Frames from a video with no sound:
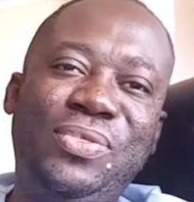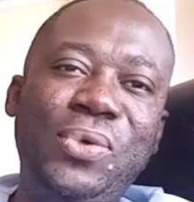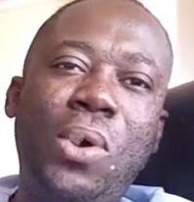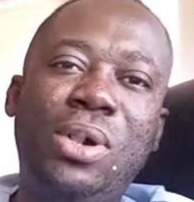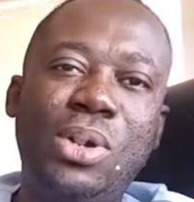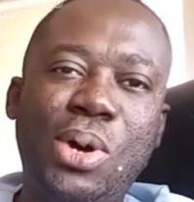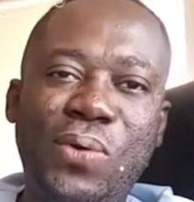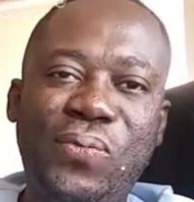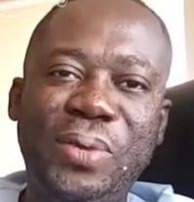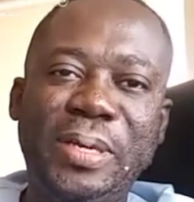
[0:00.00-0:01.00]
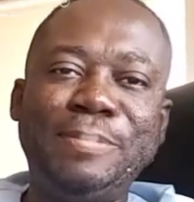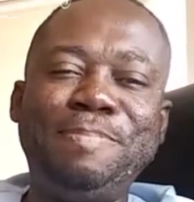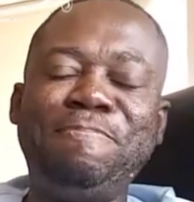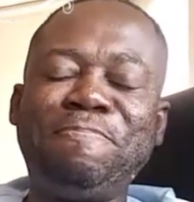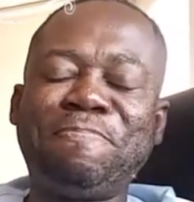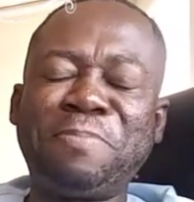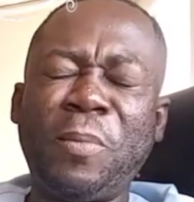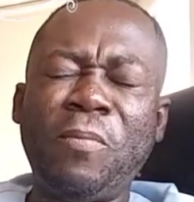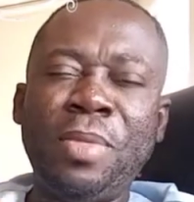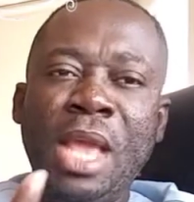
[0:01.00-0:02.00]
thought of
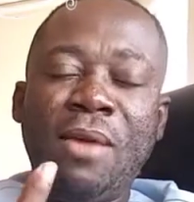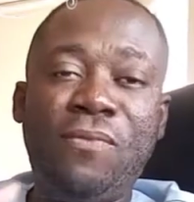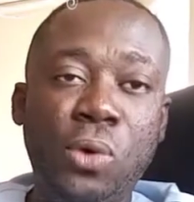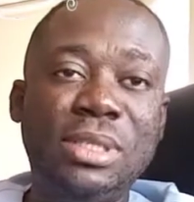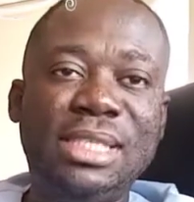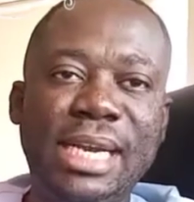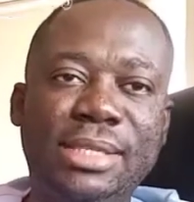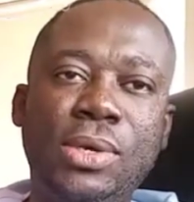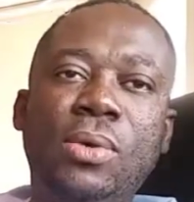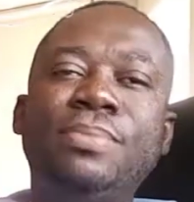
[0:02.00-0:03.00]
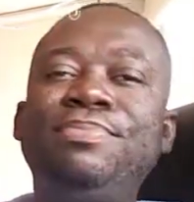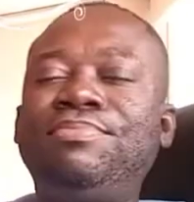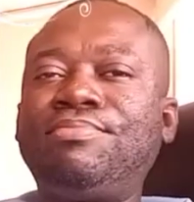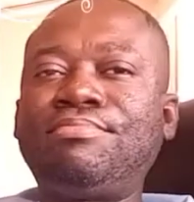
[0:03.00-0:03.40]
phone sex. So